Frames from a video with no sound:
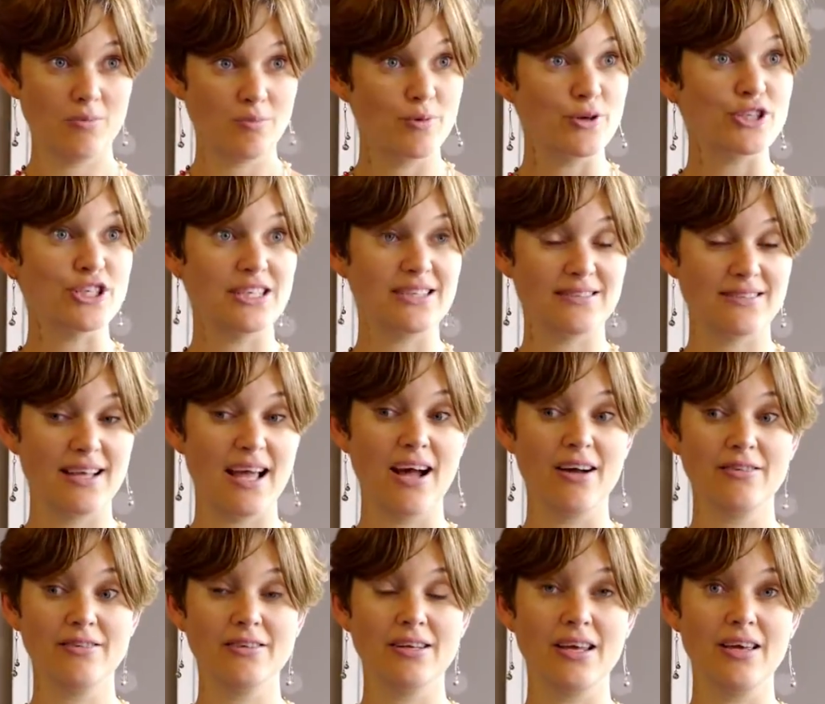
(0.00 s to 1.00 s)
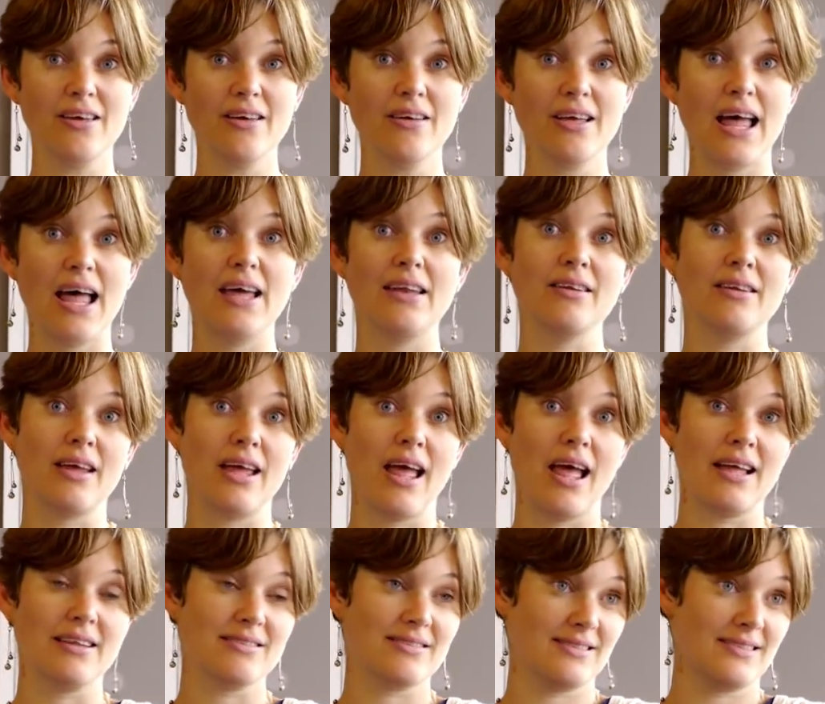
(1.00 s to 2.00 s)
pushes down on you, and
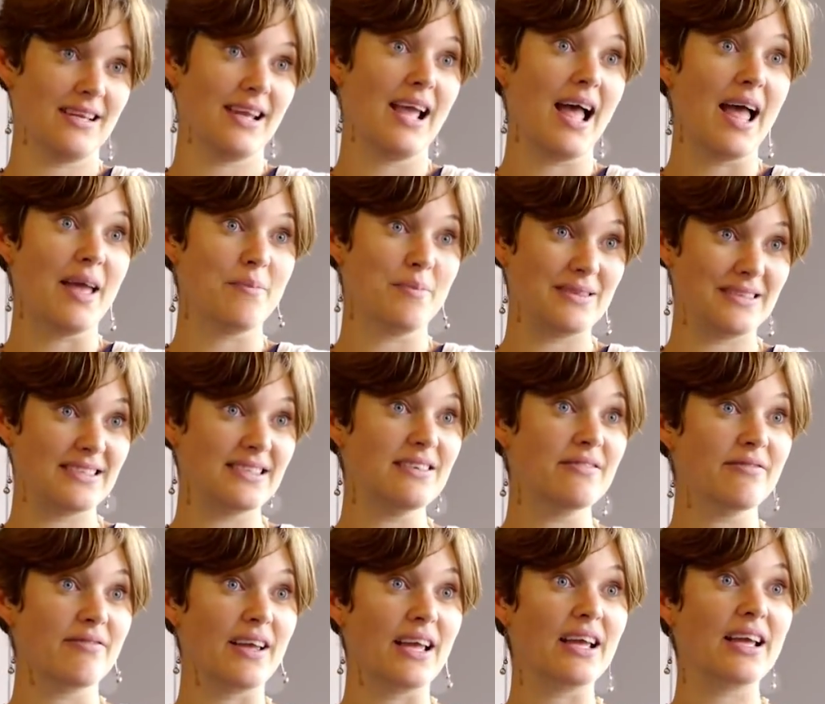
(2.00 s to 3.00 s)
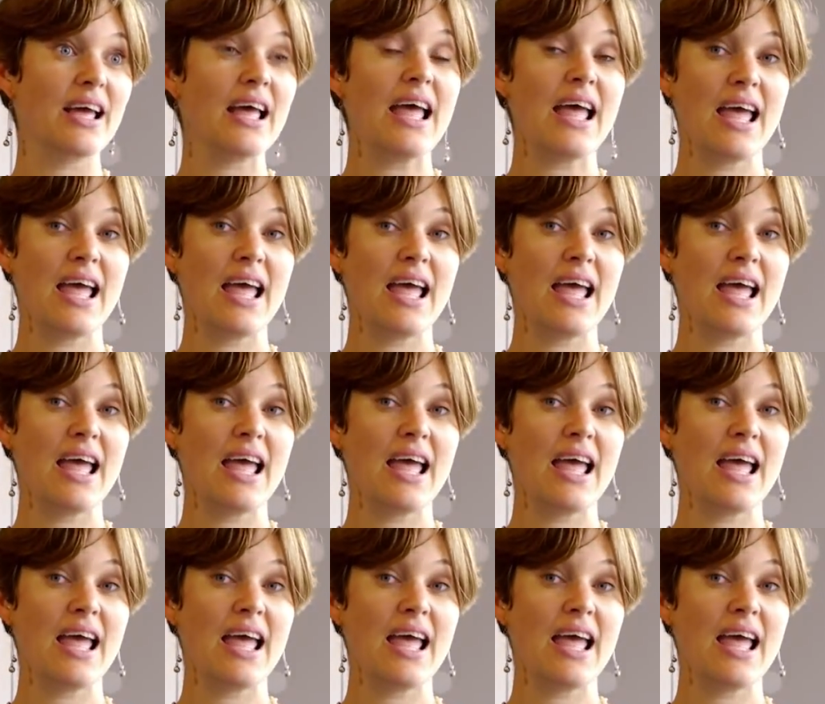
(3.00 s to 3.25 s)
at CA Pacific